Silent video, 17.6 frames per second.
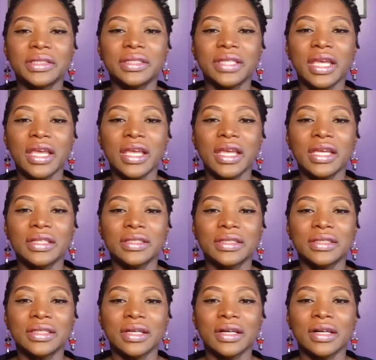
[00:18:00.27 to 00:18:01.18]
say
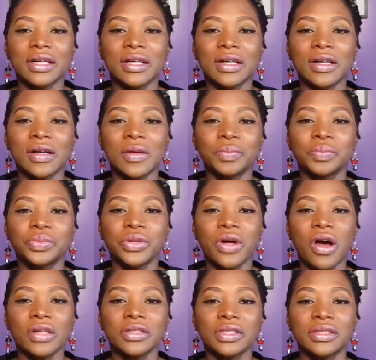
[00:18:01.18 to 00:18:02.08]
it's a
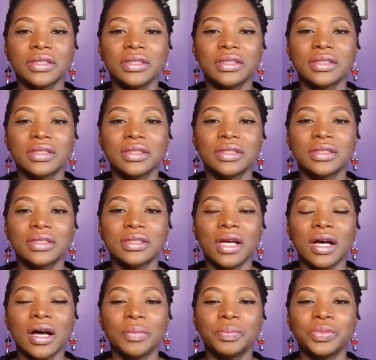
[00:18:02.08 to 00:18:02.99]

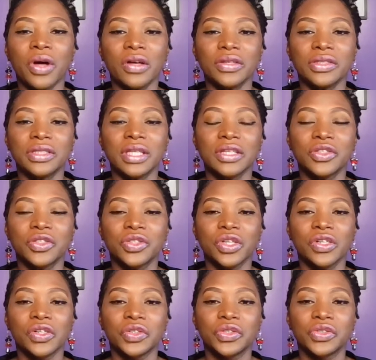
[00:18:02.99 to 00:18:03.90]
prostate
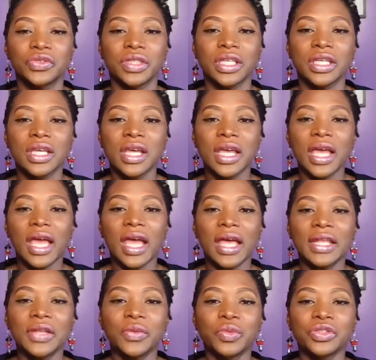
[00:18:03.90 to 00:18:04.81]
surgery,
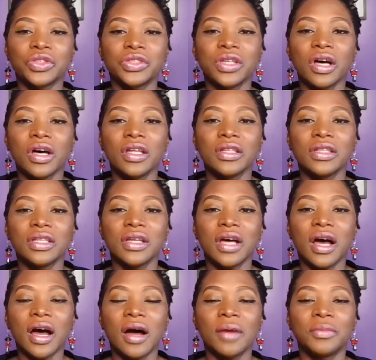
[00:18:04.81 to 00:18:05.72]
and it was done
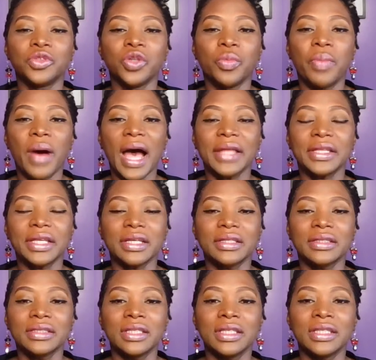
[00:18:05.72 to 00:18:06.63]

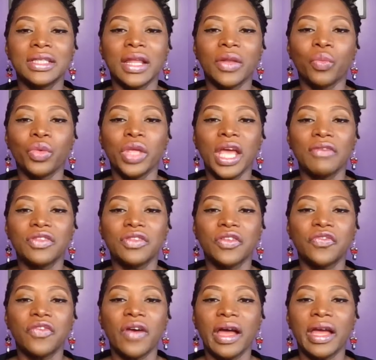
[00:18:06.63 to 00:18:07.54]
robotically, then we have
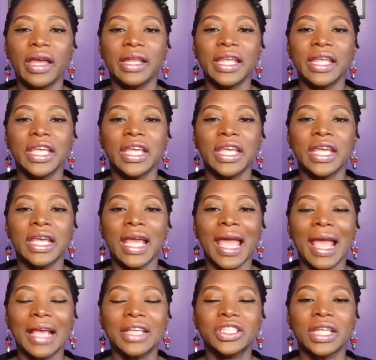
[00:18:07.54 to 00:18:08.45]
to find an
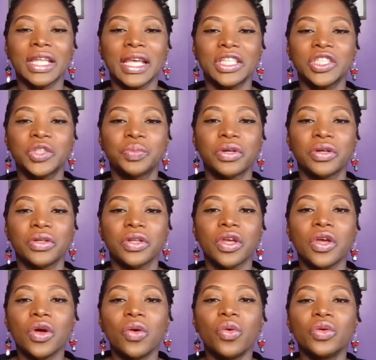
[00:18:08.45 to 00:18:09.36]
expert
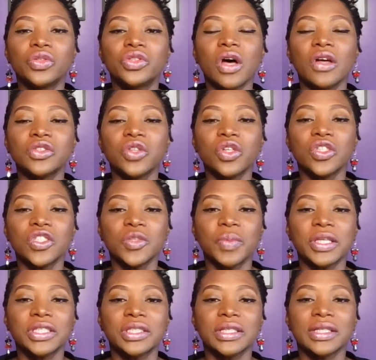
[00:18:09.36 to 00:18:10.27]
who's also
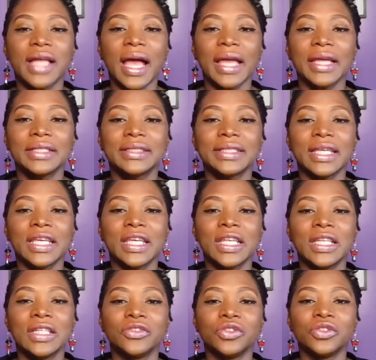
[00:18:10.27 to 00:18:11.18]
specialized
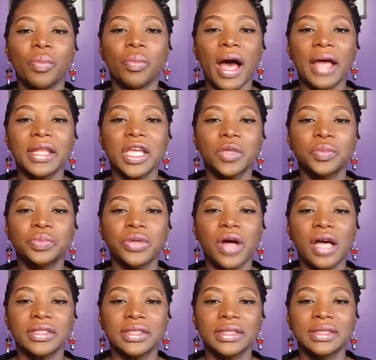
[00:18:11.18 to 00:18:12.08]
in robotic
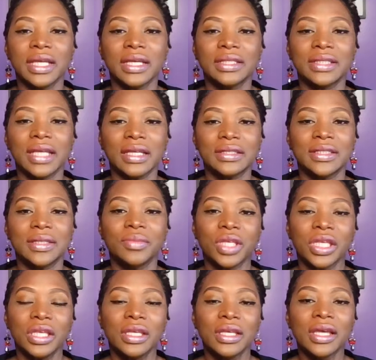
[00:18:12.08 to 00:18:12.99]

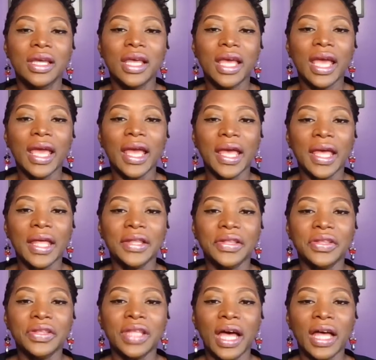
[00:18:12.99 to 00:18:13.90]
prostatectomy,
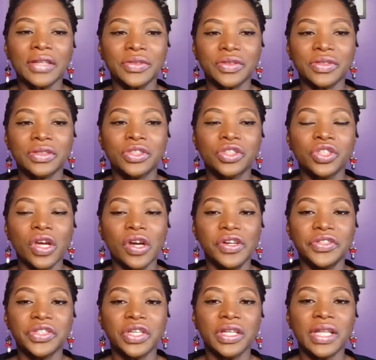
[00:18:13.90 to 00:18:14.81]
and that
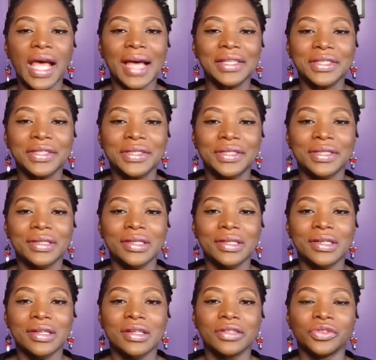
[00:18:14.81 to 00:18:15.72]
surgeon has
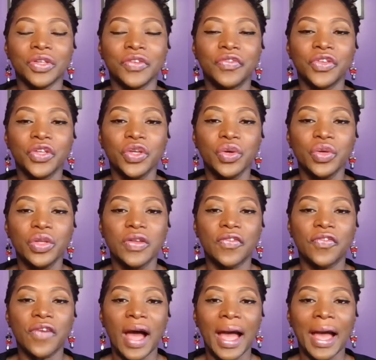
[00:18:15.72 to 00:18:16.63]
to review the
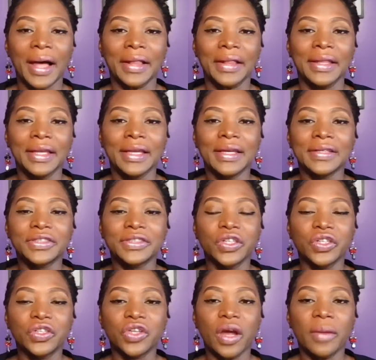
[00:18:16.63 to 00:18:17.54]
file to
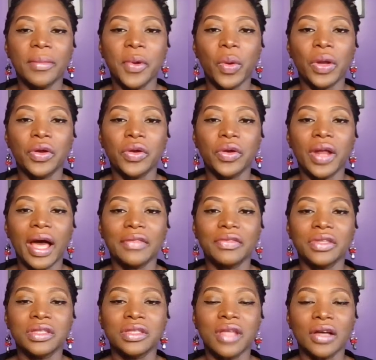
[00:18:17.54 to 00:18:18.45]
determine whether or
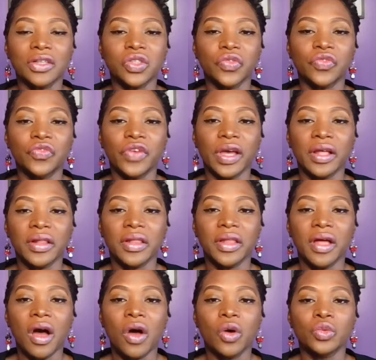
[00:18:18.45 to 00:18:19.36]
not the doctor
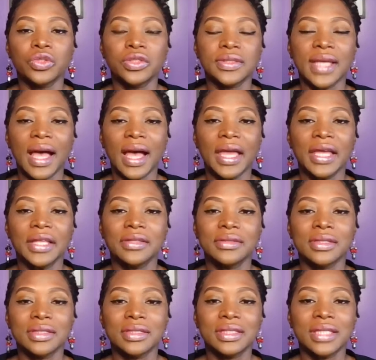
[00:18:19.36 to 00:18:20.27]
fell outside
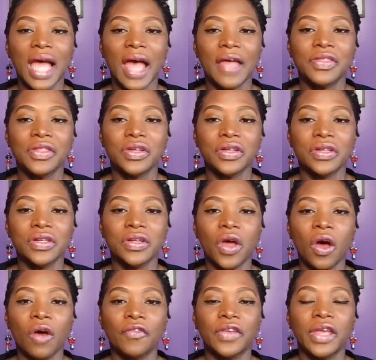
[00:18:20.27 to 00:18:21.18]
the standard
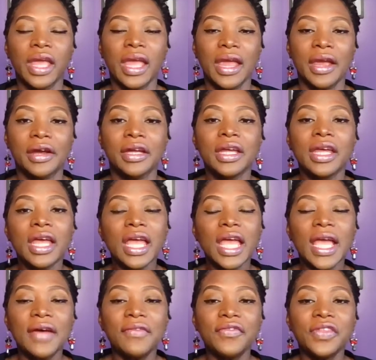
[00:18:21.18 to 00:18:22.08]
of care.
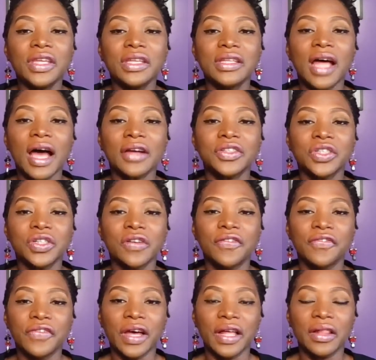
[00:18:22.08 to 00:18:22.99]
If the doctor
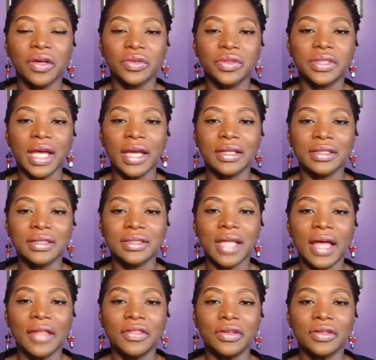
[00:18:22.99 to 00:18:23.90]
fell outside the
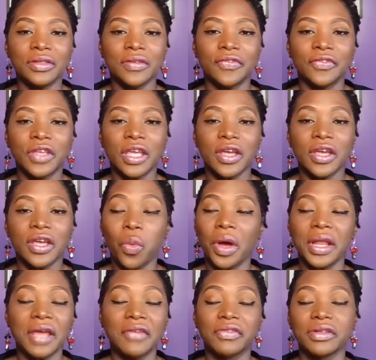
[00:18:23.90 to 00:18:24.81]
standard of care,
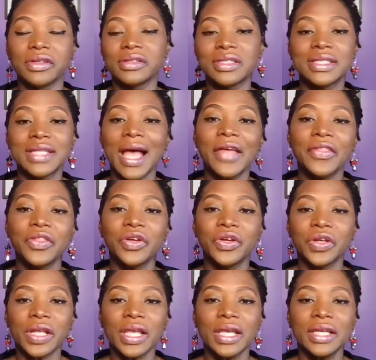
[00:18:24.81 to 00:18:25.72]
whatever the
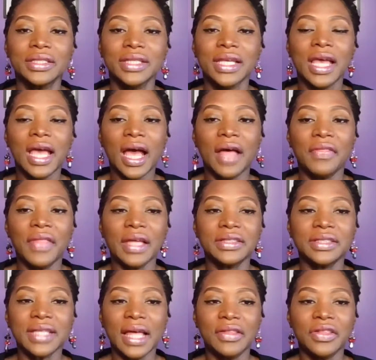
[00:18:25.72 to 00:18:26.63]
standard is, and
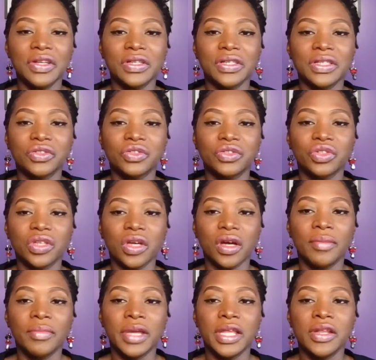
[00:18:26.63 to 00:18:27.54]
that standard is
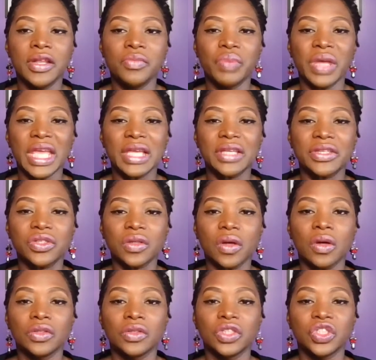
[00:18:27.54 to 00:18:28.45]
determined based
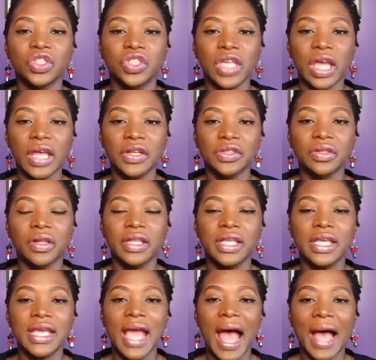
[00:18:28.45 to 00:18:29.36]
on the
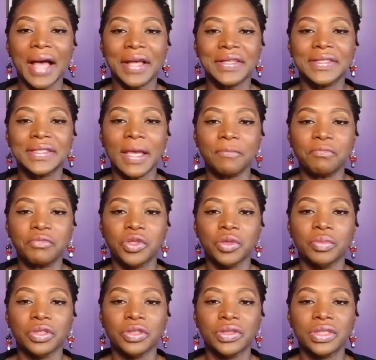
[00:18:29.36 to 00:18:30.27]
generally
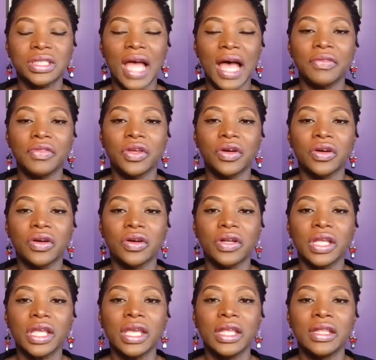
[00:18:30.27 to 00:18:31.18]
acceptable
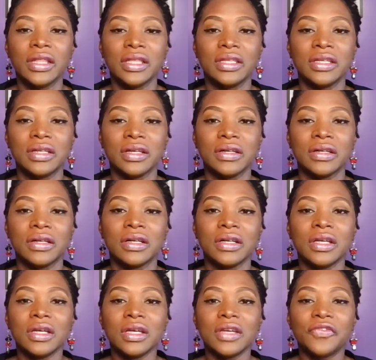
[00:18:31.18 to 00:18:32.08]
standard in the
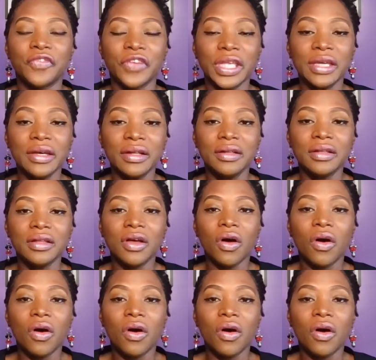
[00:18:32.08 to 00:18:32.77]
field,